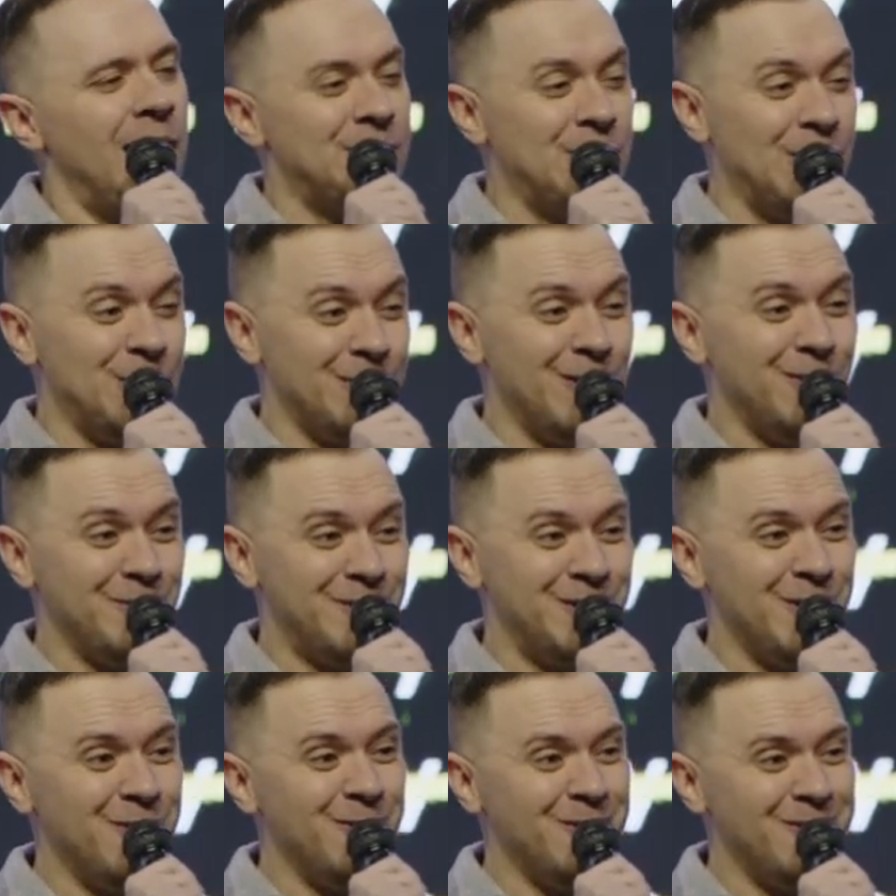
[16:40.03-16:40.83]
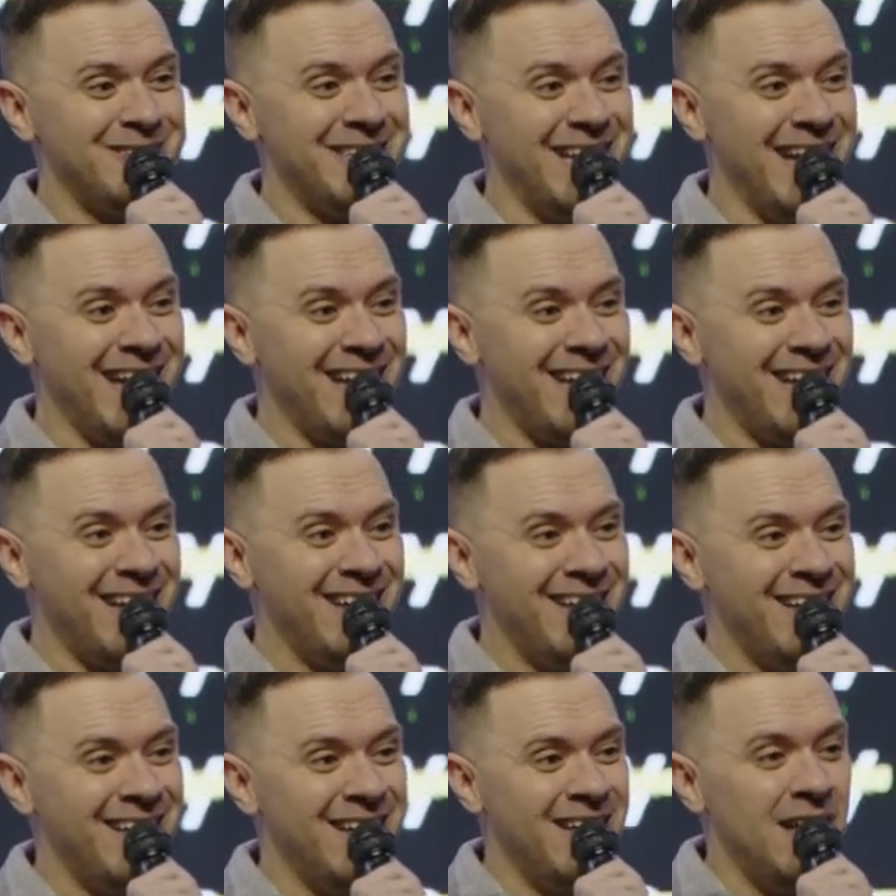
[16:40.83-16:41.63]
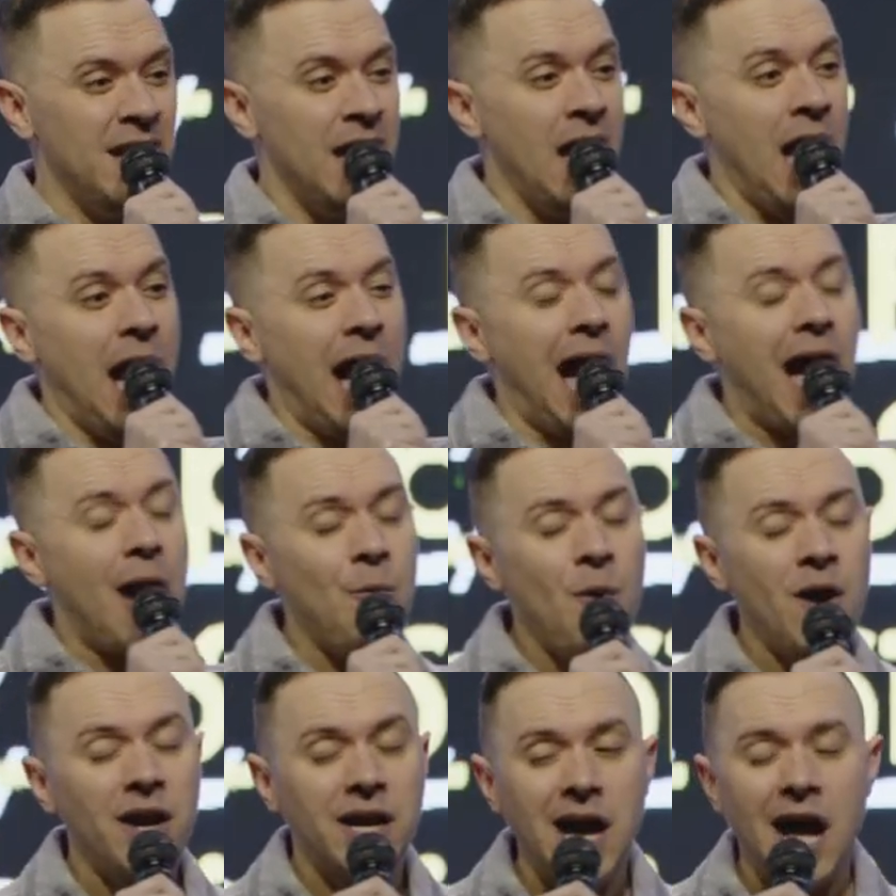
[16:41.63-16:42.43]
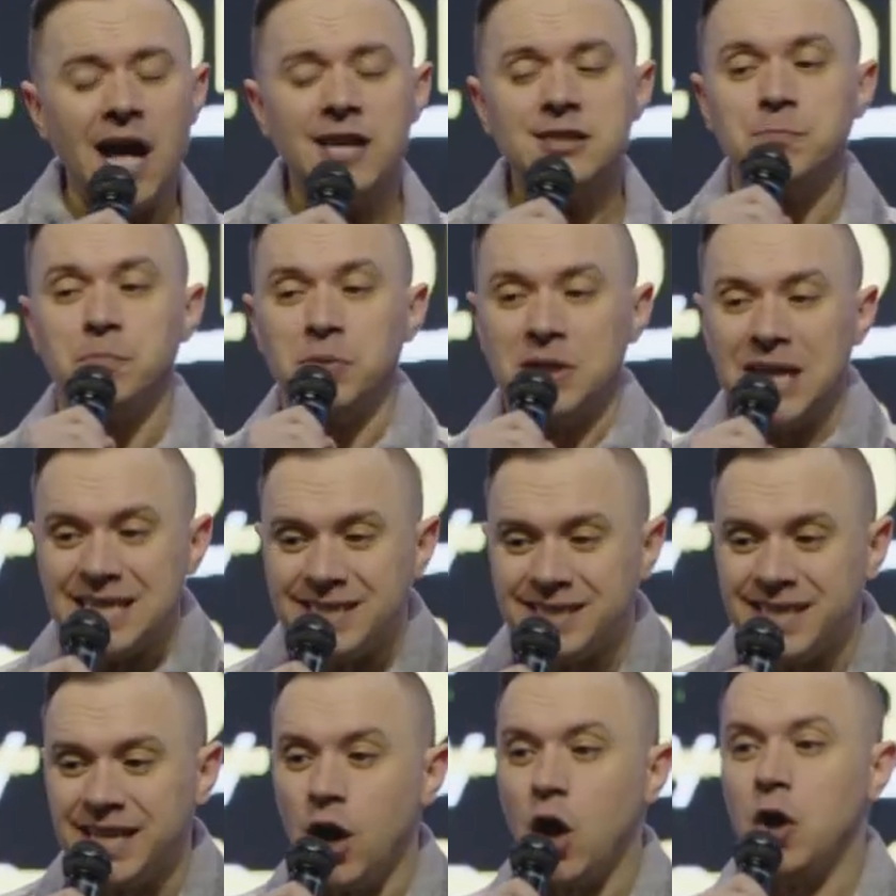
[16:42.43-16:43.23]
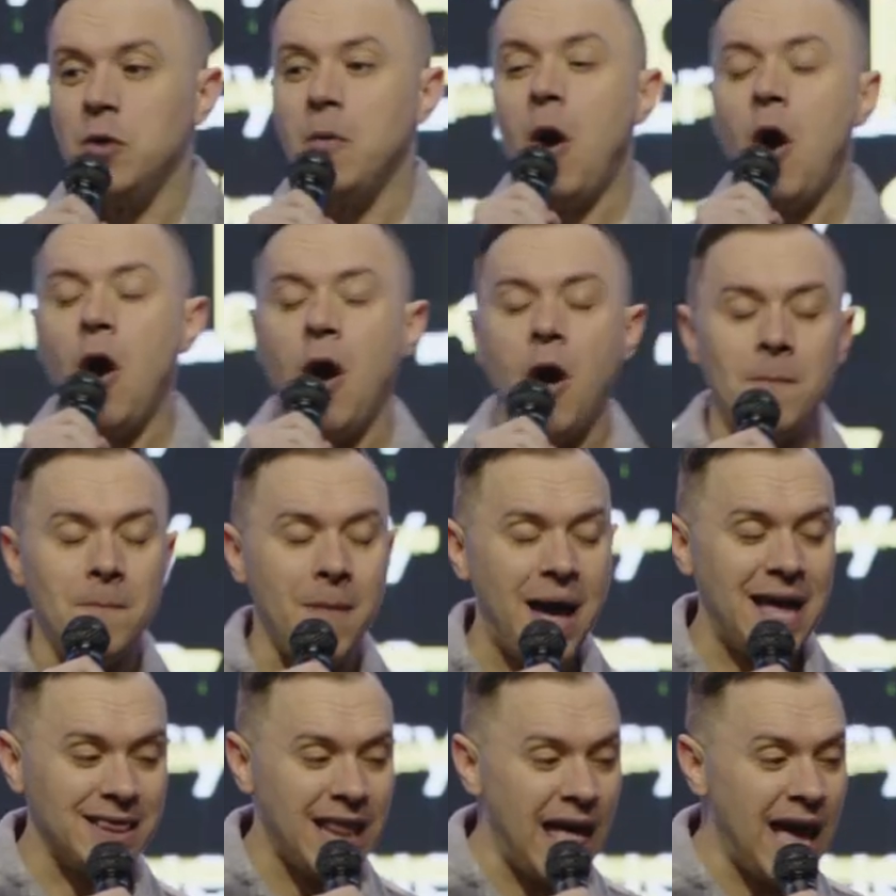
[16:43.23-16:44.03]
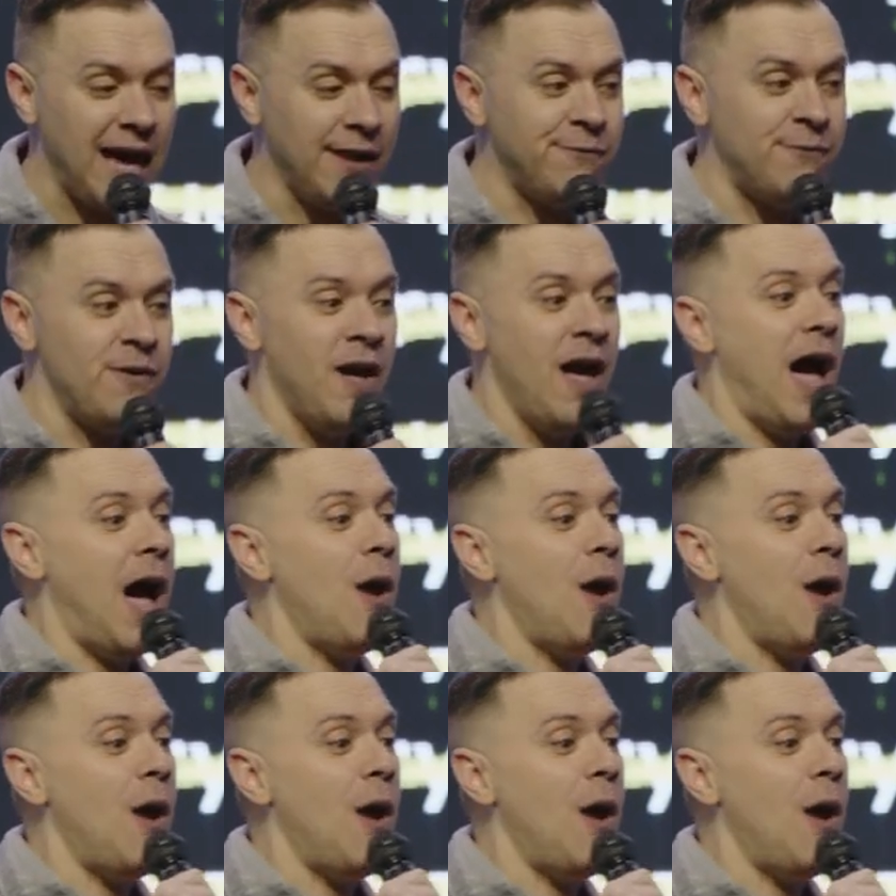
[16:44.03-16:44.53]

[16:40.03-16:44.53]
Don't, don't you? Yeah. I want God's blessing on, on my life.